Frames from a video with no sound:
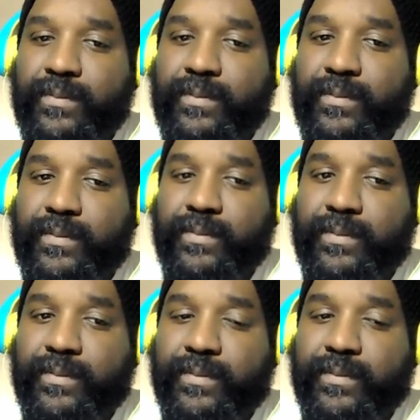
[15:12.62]

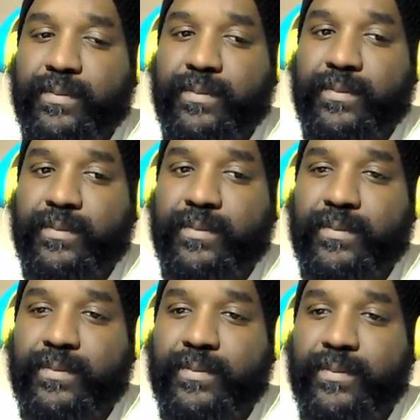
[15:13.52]

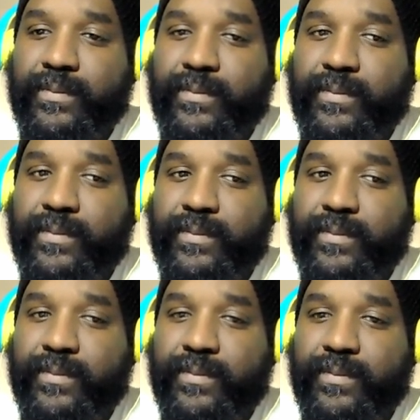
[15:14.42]

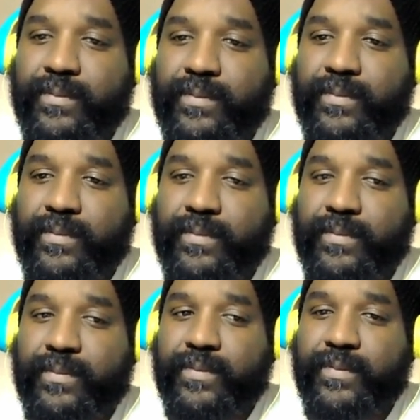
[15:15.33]

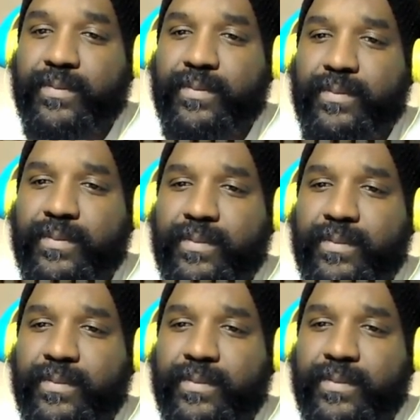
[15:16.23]

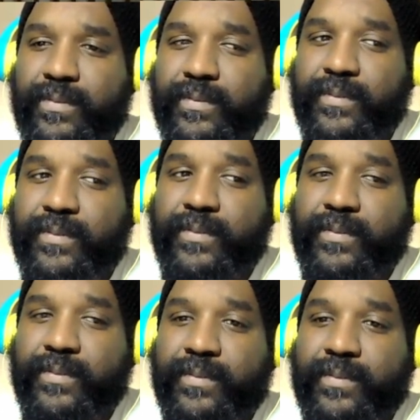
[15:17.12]

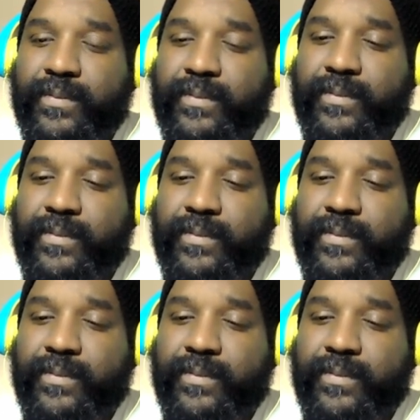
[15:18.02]
This person isn't speaking.